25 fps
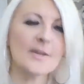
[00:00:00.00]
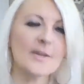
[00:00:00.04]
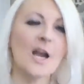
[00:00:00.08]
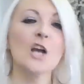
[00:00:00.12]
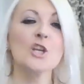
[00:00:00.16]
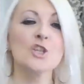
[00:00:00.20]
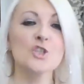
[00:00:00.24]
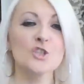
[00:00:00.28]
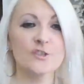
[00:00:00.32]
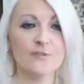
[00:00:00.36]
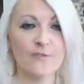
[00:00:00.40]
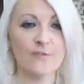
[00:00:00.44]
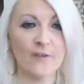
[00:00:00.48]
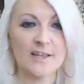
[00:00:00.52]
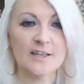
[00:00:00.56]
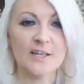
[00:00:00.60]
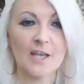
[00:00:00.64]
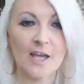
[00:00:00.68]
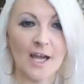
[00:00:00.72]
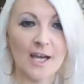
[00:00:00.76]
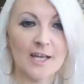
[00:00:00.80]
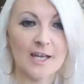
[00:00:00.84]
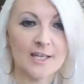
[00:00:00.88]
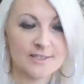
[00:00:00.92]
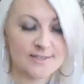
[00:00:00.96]
I just felt
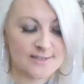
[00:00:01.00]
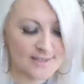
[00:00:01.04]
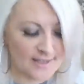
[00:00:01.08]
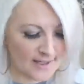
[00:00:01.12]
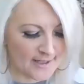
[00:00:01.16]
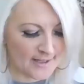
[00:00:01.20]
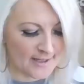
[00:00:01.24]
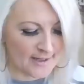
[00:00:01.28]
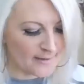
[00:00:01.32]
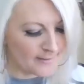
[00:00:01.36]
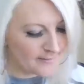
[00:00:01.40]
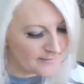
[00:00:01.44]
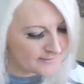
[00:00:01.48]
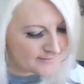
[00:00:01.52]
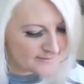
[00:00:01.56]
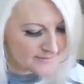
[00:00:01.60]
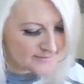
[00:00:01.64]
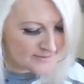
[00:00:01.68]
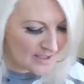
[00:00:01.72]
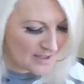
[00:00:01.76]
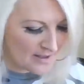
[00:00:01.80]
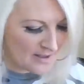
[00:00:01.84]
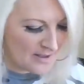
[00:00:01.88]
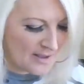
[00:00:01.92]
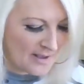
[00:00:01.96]
I had to say that.
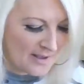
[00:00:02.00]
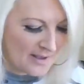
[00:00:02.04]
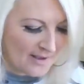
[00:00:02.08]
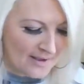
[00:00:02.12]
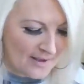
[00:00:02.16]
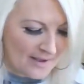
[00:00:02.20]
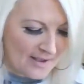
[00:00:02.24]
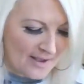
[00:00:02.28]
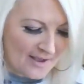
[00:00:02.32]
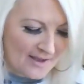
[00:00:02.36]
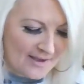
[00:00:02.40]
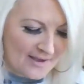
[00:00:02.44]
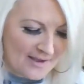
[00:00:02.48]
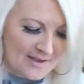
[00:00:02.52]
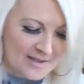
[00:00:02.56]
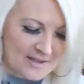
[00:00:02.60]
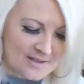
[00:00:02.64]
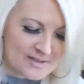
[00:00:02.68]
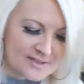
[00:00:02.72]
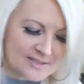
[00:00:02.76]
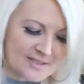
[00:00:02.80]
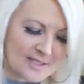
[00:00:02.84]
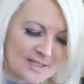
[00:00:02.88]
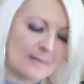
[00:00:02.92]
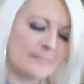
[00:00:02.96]

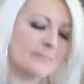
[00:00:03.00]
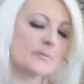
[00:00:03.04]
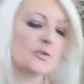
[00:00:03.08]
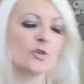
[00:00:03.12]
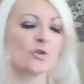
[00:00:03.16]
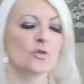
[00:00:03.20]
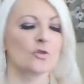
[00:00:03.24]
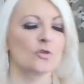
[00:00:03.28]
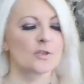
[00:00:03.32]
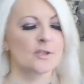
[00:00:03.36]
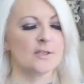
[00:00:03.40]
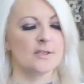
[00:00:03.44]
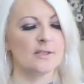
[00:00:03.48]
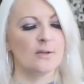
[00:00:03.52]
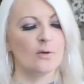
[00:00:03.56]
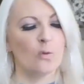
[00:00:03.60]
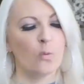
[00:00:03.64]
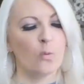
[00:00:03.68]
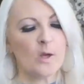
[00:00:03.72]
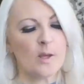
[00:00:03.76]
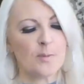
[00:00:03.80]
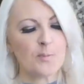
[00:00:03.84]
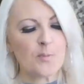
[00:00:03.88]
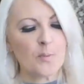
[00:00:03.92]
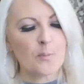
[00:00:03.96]
In Psalm 30,
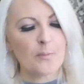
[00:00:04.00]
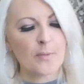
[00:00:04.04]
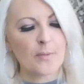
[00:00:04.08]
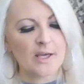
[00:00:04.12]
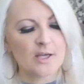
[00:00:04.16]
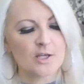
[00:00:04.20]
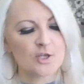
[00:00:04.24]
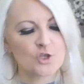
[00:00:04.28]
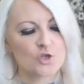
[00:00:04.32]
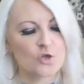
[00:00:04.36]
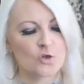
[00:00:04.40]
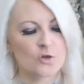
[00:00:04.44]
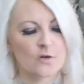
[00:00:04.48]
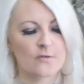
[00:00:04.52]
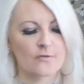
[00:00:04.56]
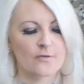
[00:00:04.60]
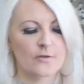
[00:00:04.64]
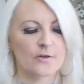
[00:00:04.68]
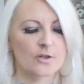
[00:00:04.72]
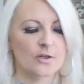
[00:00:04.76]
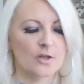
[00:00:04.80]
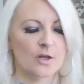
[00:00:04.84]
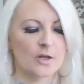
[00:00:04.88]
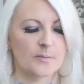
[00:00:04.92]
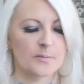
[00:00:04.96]
weeping may endure
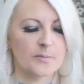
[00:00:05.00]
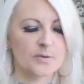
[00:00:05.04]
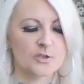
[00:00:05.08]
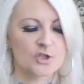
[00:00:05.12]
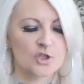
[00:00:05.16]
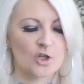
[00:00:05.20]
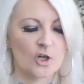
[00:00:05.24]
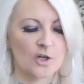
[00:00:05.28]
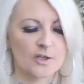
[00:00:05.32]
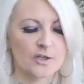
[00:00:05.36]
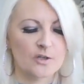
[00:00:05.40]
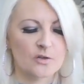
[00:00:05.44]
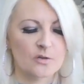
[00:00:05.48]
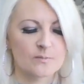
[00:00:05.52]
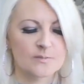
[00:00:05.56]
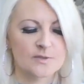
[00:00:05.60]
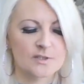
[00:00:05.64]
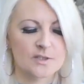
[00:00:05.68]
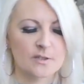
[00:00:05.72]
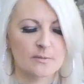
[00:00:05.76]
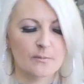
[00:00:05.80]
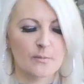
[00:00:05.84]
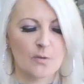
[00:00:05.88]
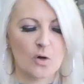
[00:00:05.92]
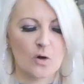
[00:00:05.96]
for a night, but joy comes
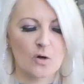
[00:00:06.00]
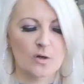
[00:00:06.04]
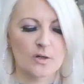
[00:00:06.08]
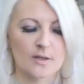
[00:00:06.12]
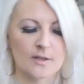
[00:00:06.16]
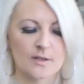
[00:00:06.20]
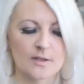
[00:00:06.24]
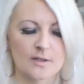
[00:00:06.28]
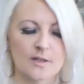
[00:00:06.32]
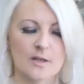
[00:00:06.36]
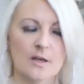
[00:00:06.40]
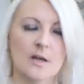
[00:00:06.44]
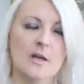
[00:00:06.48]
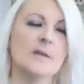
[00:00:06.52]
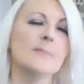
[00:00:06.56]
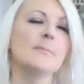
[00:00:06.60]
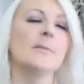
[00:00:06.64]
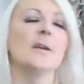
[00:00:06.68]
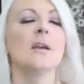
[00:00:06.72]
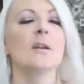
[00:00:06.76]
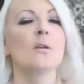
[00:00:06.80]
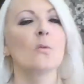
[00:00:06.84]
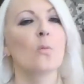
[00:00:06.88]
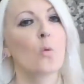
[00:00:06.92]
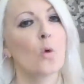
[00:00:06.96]
in the morning. I
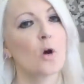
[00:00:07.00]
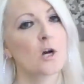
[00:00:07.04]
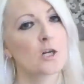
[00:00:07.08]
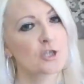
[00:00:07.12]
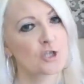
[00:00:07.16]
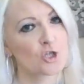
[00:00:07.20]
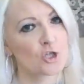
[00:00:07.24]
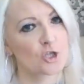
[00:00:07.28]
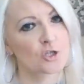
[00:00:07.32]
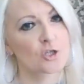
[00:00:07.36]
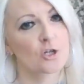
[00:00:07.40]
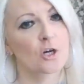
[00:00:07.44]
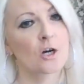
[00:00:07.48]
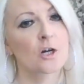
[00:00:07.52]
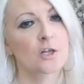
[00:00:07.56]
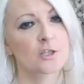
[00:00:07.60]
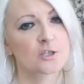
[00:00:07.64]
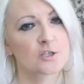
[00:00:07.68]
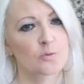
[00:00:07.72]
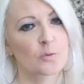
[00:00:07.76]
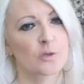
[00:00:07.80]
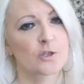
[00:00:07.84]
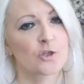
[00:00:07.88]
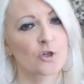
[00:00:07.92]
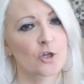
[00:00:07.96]
mean, watch your
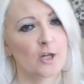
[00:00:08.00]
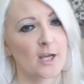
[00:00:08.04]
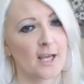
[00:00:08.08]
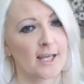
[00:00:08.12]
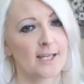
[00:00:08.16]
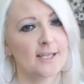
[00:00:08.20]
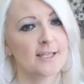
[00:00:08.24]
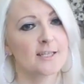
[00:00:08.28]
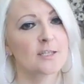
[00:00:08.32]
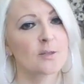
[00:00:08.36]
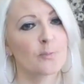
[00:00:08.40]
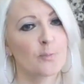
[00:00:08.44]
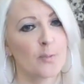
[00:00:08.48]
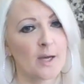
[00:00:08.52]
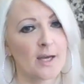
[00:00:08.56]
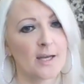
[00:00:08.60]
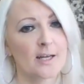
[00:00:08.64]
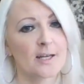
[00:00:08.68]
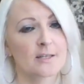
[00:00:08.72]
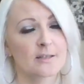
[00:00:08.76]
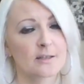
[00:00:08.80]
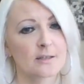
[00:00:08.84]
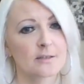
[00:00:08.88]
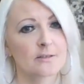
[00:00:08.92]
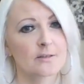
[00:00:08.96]
thoughts when you're getting into bed
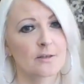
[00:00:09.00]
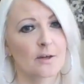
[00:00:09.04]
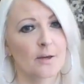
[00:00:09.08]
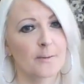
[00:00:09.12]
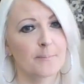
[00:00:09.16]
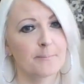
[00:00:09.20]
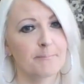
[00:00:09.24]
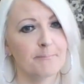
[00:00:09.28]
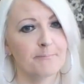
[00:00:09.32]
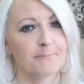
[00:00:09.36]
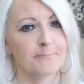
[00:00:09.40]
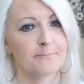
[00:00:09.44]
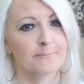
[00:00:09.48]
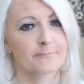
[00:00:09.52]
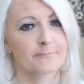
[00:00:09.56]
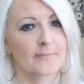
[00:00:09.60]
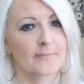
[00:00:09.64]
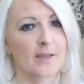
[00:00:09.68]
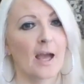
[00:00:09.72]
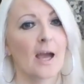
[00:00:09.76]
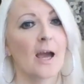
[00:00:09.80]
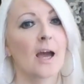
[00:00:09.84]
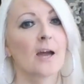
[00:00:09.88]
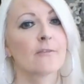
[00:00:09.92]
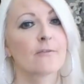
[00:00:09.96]
at night time
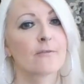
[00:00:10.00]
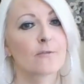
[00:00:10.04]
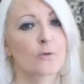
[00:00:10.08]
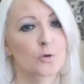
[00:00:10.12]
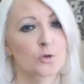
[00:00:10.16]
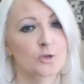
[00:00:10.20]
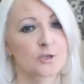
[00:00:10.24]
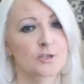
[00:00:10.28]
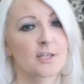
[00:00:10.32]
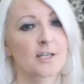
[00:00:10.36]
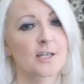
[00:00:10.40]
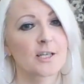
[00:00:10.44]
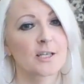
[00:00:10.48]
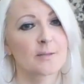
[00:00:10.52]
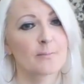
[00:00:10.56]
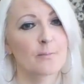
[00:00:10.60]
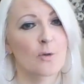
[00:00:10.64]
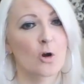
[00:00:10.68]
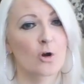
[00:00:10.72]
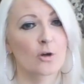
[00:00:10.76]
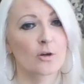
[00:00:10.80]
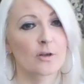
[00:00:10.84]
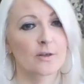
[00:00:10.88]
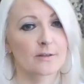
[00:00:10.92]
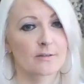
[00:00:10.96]
and first thing in the
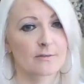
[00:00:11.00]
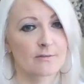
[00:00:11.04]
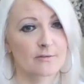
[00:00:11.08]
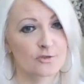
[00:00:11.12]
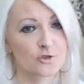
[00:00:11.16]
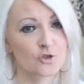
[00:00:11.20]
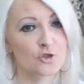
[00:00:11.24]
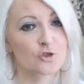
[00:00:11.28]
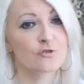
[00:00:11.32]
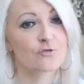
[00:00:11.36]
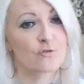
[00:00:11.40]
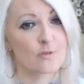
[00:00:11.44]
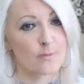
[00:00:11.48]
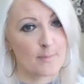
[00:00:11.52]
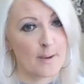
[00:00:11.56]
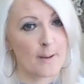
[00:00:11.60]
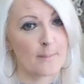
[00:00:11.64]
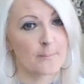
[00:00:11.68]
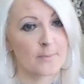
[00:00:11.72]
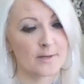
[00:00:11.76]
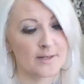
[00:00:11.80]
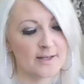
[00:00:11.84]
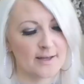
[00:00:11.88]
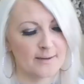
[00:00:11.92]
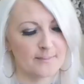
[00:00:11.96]
morning, just
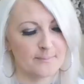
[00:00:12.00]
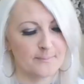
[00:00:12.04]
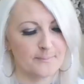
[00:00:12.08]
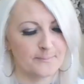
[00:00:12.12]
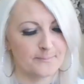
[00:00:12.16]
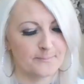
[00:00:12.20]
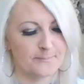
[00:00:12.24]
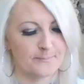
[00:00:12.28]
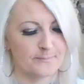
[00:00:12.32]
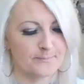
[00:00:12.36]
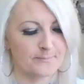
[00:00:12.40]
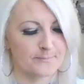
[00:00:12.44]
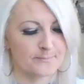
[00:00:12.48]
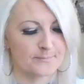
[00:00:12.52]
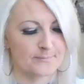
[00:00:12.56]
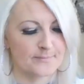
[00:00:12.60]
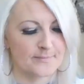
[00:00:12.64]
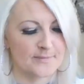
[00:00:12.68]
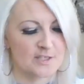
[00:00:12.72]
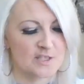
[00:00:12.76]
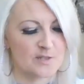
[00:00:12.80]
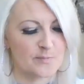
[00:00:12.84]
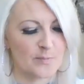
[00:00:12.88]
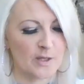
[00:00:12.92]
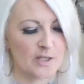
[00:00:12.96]
remember that.
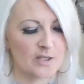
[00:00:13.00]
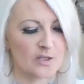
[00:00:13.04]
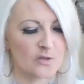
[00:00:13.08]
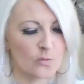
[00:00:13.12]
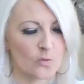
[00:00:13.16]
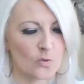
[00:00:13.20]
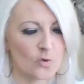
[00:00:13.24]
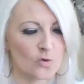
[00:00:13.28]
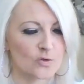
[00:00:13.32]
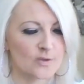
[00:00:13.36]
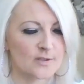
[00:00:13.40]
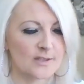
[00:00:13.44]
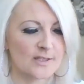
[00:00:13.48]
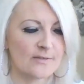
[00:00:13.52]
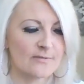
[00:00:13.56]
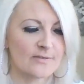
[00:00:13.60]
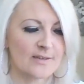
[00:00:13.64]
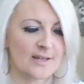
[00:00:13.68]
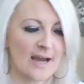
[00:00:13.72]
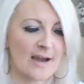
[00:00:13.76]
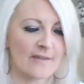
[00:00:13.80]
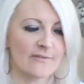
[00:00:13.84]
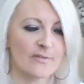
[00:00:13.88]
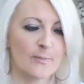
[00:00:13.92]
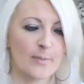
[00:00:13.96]
Speak the word, even
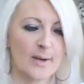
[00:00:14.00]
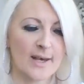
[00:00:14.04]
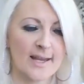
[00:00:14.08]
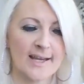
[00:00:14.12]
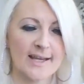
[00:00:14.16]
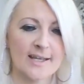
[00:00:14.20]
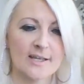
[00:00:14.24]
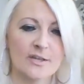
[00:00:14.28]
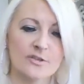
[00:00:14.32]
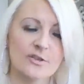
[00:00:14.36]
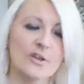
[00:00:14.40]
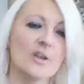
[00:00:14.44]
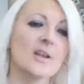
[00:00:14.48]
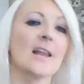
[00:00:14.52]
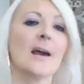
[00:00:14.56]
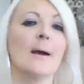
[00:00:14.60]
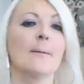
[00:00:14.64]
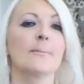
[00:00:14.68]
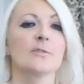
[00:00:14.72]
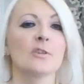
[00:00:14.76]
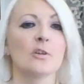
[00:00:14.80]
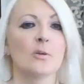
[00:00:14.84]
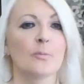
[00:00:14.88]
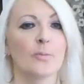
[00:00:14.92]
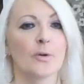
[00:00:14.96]
have a plane on your
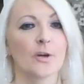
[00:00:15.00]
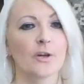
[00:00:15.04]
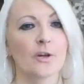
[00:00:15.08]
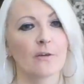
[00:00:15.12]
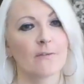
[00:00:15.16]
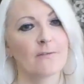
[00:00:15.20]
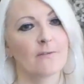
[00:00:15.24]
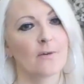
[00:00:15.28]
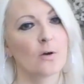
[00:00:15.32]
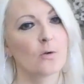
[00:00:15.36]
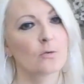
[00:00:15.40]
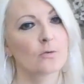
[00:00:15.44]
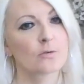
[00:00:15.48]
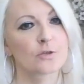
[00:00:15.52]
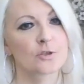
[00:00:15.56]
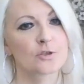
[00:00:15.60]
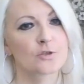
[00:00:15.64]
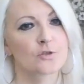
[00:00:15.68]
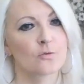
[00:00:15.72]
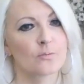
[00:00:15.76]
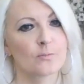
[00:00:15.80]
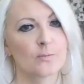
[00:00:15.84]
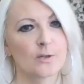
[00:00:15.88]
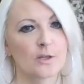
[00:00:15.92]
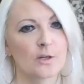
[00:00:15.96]
laptop or your phone or
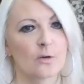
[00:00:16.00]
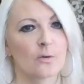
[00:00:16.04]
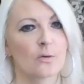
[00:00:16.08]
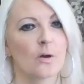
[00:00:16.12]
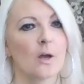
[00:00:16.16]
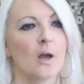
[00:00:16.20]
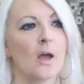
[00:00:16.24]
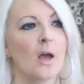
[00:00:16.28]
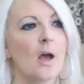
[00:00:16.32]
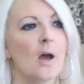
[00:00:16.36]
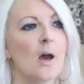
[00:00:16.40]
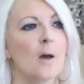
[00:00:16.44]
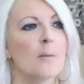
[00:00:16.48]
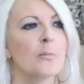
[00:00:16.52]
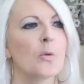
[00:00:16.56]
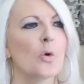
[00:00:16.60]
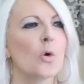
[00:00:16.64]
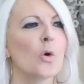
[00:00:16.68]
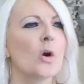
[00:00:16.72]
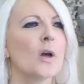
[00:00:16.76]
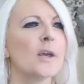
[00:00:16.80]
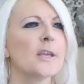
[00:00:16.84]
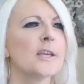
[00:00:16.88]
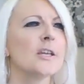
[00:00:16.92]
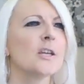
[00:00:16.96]
something, you know.
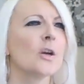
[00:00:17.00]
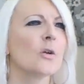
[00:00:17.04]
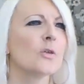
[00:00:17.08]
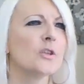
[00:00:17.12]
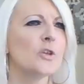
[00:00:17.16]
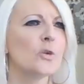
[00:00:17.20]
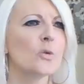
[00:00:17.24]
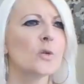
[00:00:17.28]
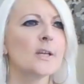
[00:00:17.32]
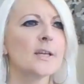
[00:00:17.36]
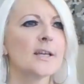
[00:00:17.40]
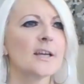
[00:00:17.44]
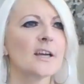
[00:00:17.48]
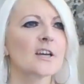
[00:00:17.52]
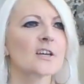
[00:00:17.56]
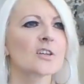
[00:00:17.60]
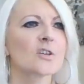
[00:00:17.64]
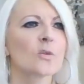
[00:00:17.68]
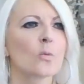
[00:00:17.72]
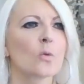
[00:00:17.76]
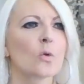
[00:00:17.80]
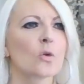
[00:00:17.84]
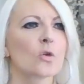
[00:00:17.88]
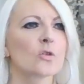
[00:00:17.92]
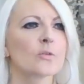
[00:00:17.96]
But you know, you can hear
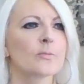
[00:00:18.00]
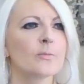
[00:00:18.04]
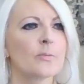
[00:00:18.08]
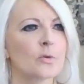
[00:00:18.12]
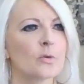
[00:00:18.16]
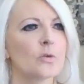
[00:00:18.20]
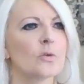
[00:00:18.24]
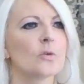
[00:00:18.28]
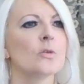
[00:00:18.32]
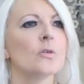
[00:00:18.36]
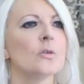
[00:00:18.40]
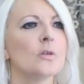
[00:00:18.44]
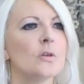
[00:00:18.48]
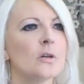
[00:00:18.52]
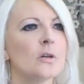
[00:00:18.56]
the word, boy.